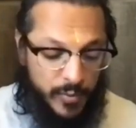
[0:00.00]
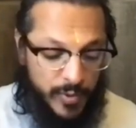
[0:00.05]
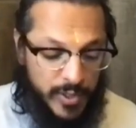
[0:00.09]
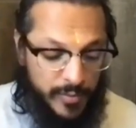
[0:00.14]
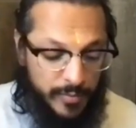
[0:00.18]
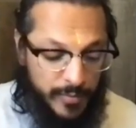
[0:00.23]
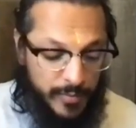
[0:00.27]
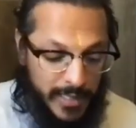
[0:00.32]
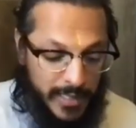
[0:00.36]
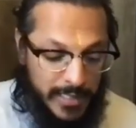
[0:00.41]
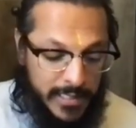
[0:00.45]

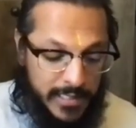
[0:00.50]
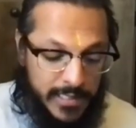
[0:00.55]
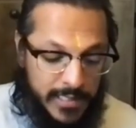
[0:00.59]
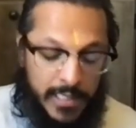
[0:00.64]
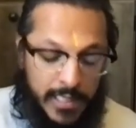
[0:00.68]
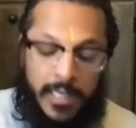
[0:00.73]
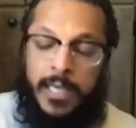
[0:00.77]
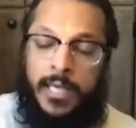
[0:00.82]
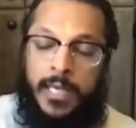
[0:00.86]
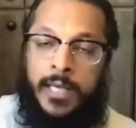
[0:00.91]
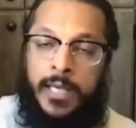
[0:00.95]
which means
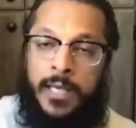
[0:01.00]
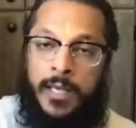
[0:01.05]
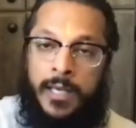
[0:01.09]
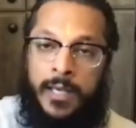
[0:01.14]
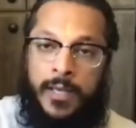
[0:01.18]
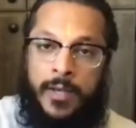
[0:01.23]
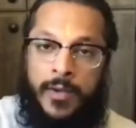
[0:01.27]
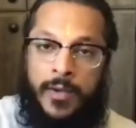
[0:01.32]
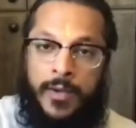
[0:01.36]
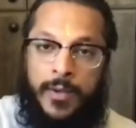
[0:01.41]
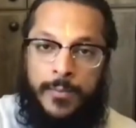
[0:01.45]

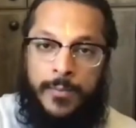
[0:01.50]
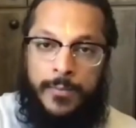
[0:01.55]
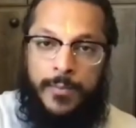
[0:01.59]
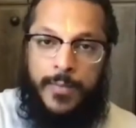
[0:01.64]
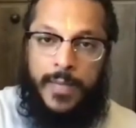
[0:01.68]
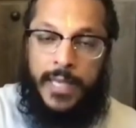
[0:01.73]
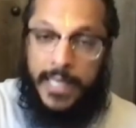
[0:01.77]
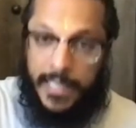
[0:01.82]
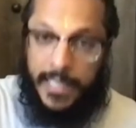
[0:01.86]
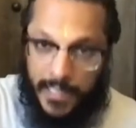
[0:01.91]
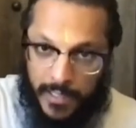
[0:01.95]

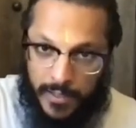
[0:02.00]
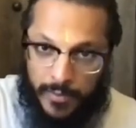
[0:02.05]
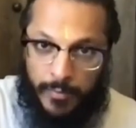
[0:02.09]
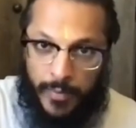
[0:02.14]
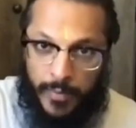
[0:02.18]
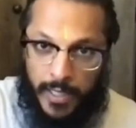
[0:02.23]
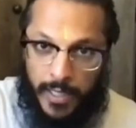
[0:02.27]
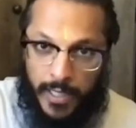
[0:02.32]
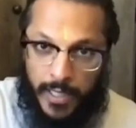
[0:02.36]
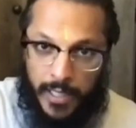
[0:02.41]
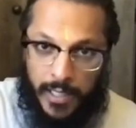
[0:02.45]
in
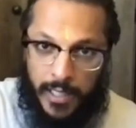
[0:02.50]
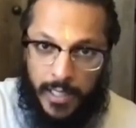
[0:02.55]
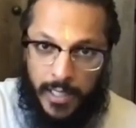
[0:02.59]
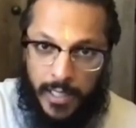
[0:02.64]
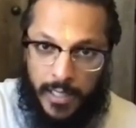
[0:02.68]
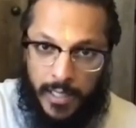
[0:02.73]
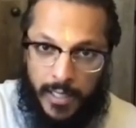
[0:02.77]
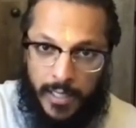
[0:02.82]
me,